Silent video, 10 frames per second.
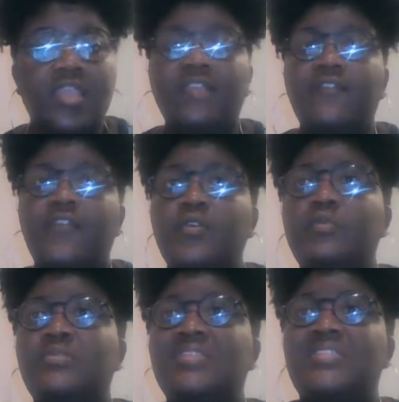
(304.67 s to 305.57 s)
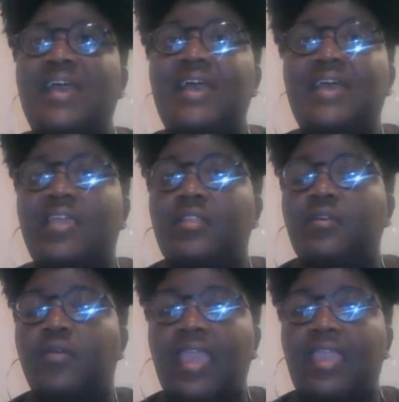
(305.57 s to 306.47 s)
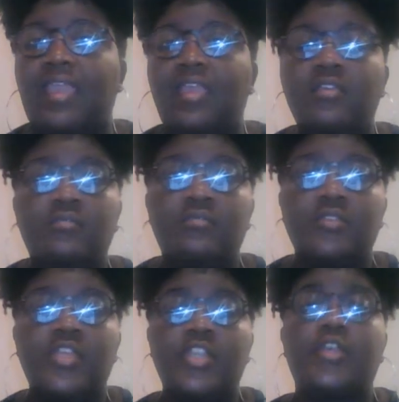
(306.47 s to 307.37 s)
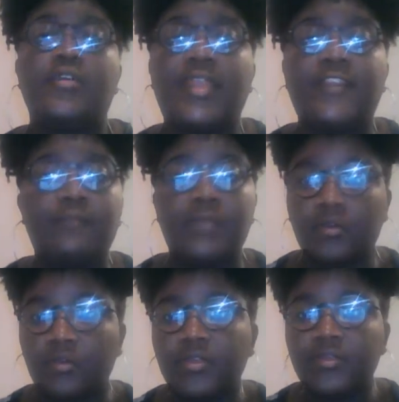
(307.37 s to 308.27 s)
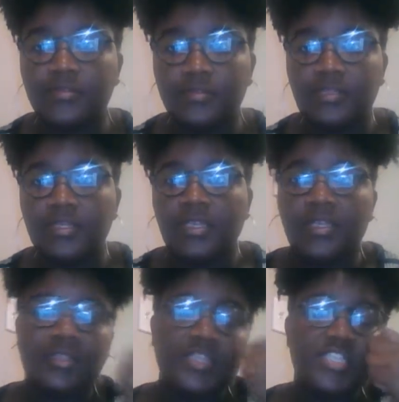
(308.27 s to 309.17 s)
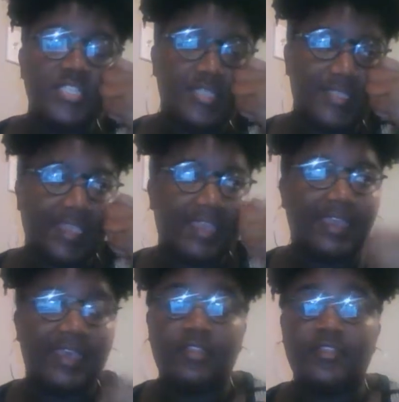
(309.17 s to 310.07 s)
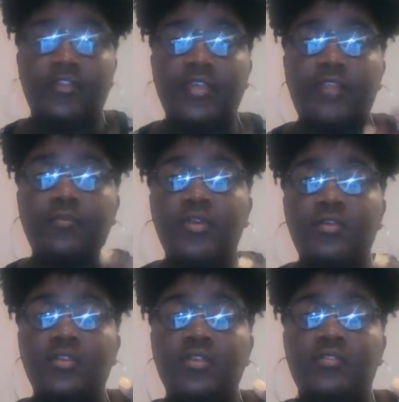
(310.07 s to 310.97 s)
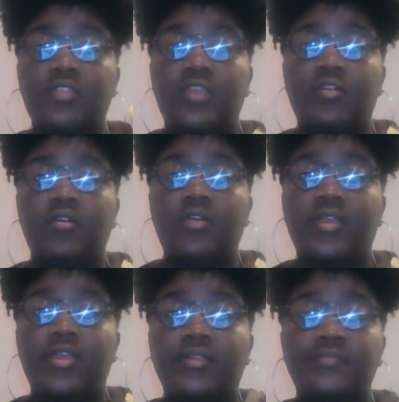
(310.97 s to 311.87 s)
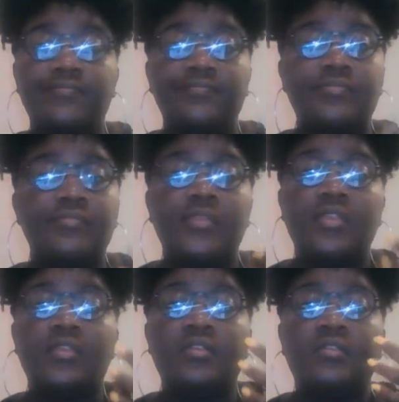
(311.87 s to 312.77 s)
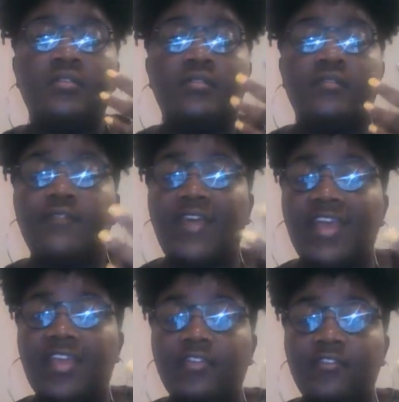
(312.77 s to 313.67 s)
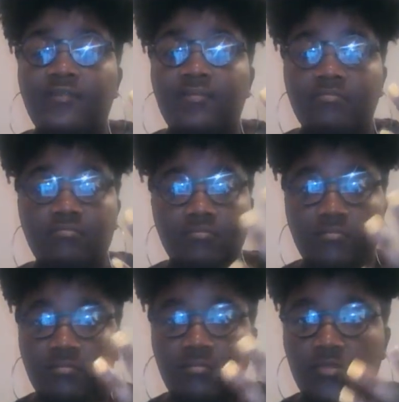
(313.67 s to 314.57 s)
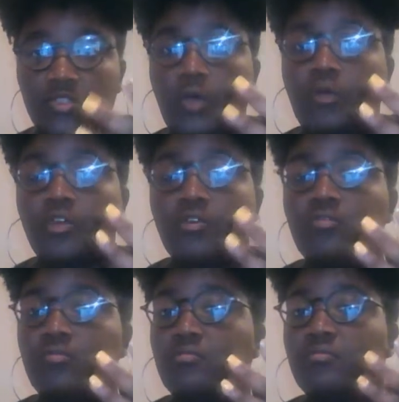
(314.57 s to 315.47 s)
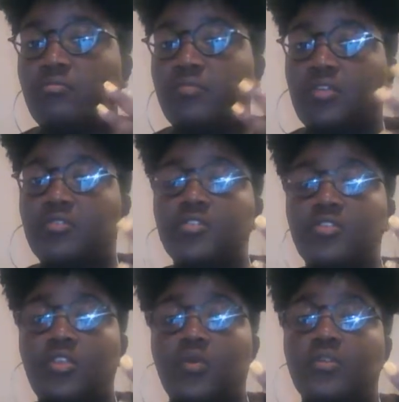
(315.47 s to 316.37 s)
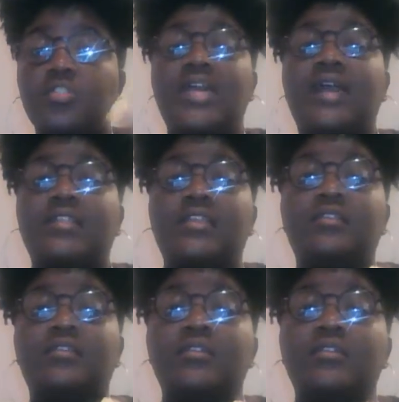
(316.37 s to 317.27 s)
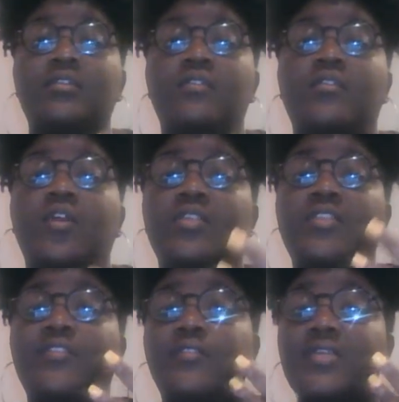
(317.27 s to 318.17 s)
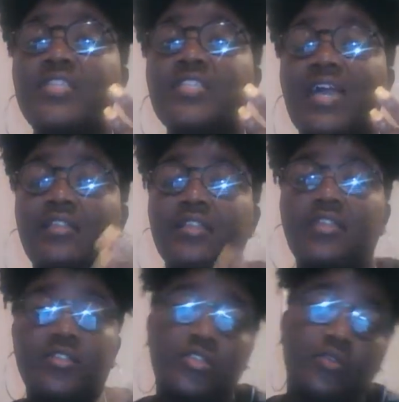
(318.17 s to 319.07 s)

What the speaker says: if you decide, okay, you get a crate of milk. Let's just say out of the crate of milk, there are 5 total milks and you want chocolate. There are only 3 chocolate and